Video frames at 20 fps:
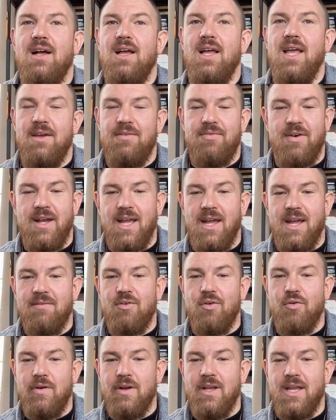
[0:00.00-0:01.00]
if I
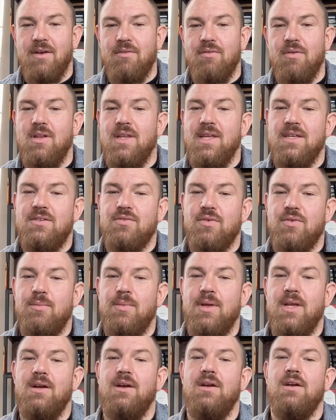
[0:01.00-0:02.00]
ever get released from
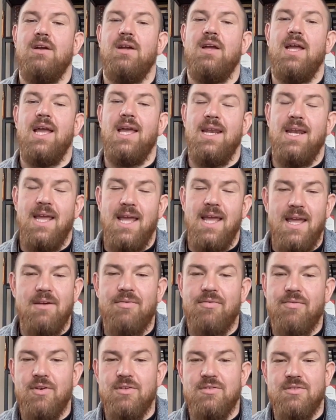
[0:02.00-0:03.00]
here, and
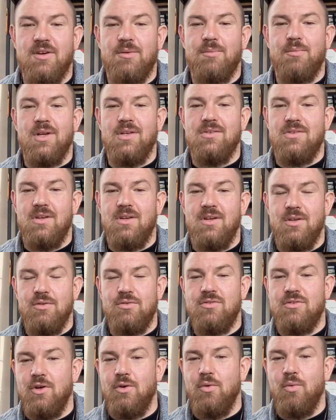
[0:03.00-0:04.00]
if for some reason you
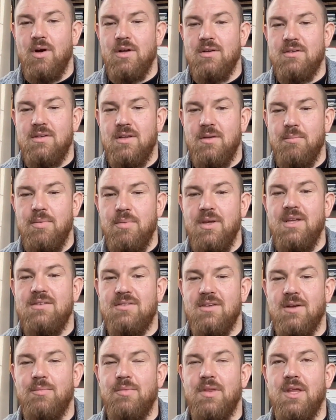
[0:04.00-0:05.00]
still want to be
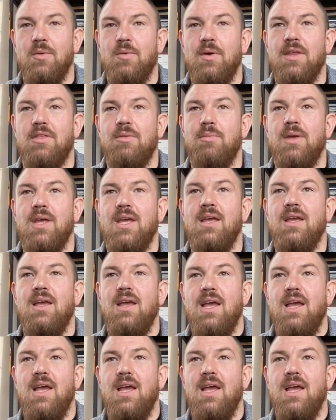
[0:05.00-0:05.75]
something with me,